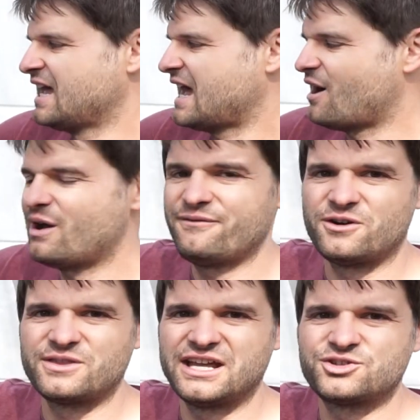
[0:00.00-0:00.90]

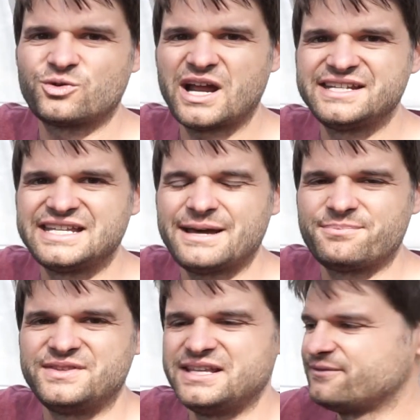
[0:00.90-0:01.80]
However, that tread
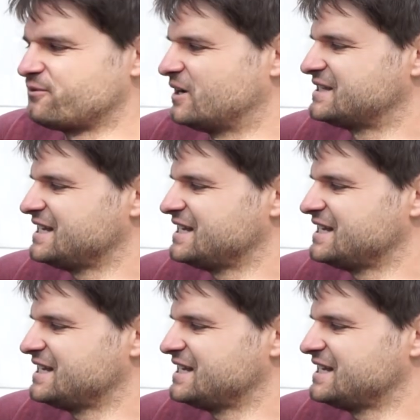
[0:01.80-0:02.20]
depth difference